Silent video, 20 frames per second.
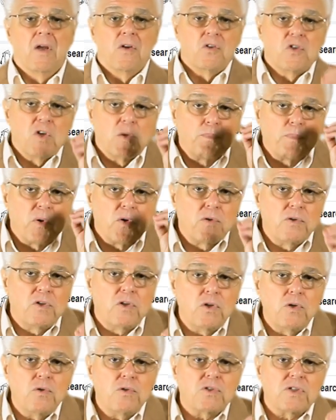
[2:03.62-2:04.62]
to
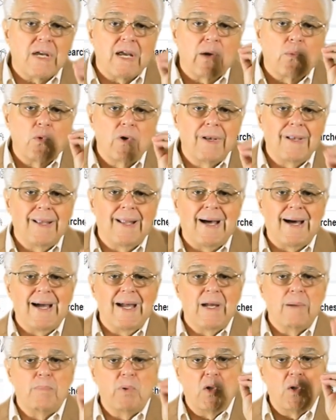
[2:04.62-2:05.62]
produce a
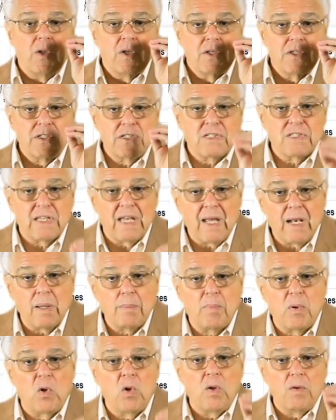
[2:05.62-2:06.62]
reliable,
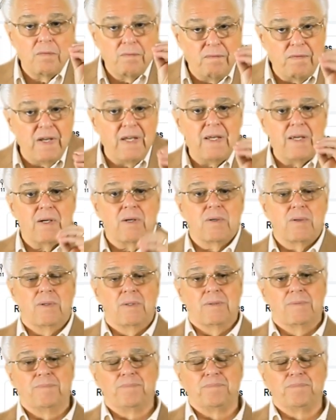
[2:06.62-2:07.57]
sellable vehicle.